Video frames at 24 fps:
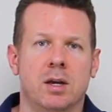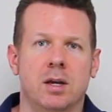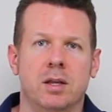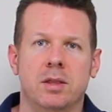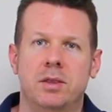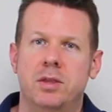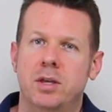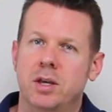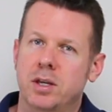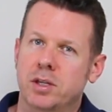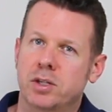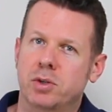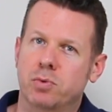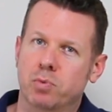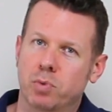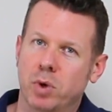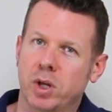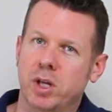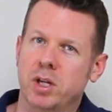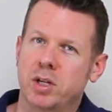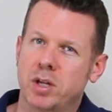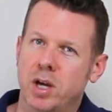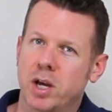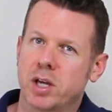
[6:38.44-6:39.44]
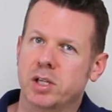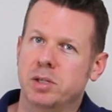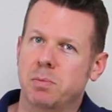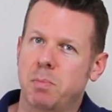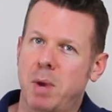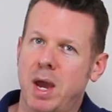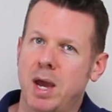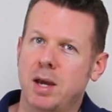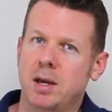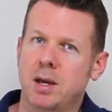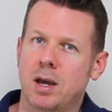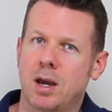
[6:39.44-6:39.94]
this really does
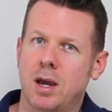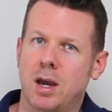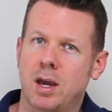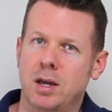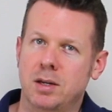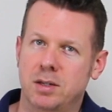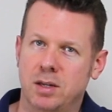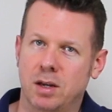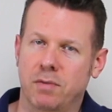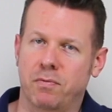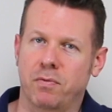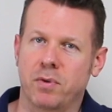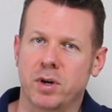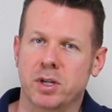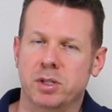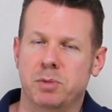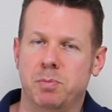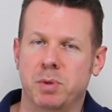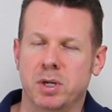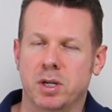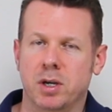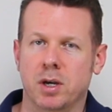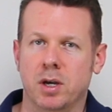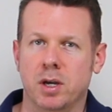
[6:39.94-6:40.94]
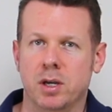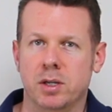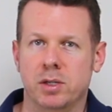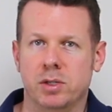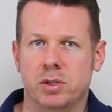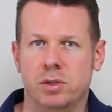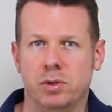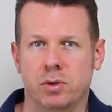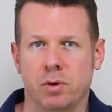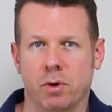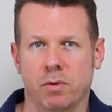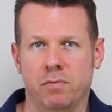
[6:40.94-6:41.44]
make a difference
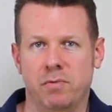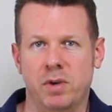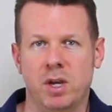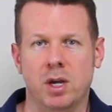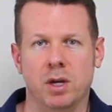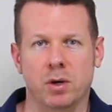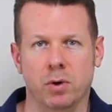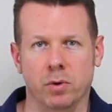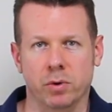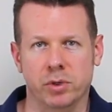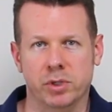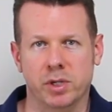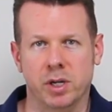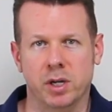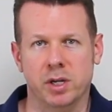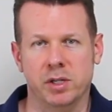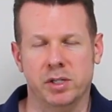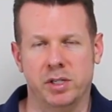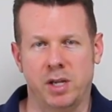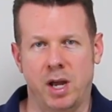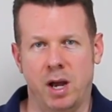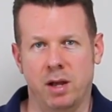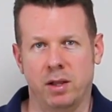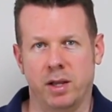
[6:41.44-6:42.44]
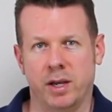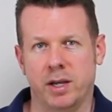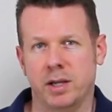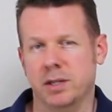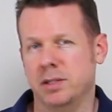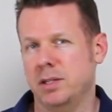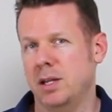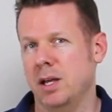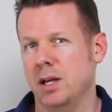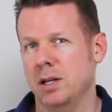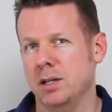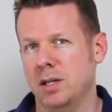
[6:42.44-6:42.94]
because your vehicle is going to sound like a
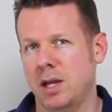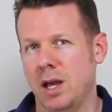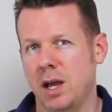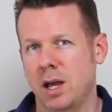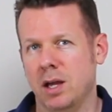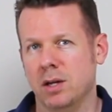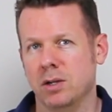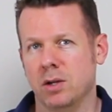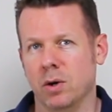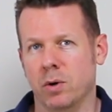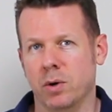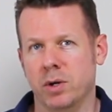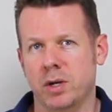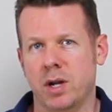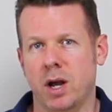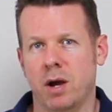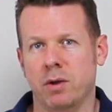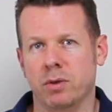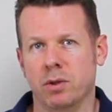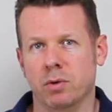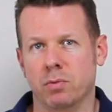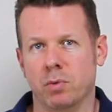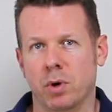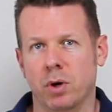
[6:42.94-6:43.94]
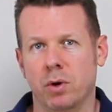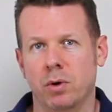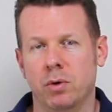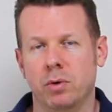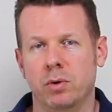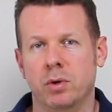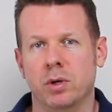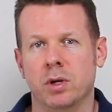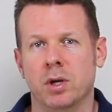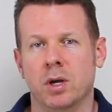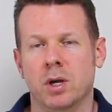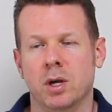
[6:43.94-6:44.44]
tin can going down the
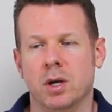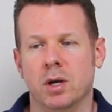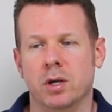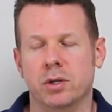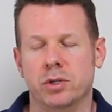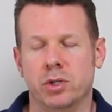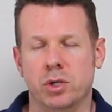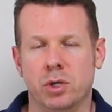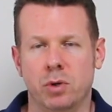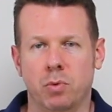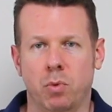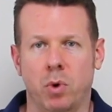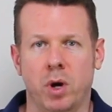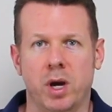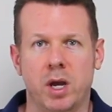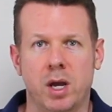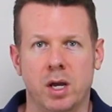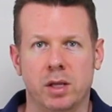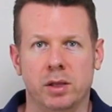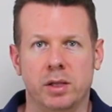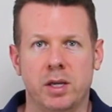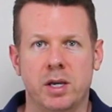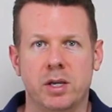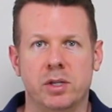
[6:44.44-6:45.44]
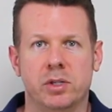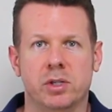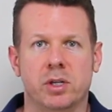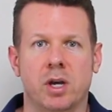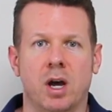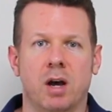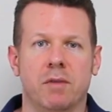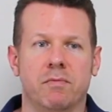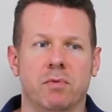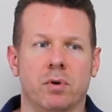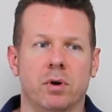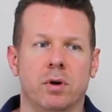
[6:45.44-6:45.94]
road. So you want to at least
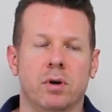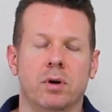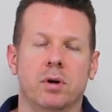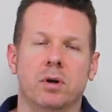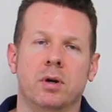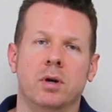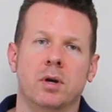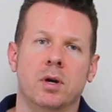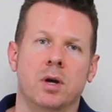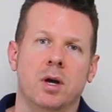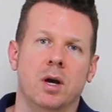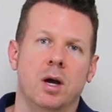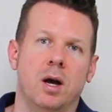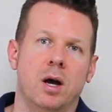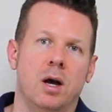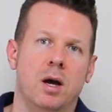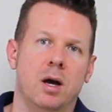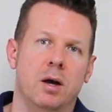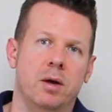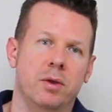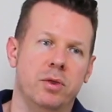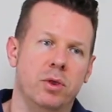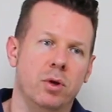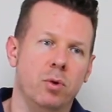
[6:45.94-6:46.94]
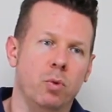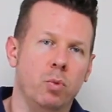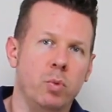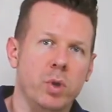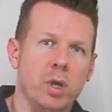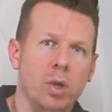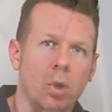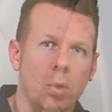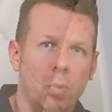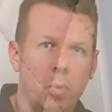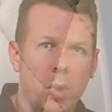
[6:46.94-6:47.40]
cover the wheel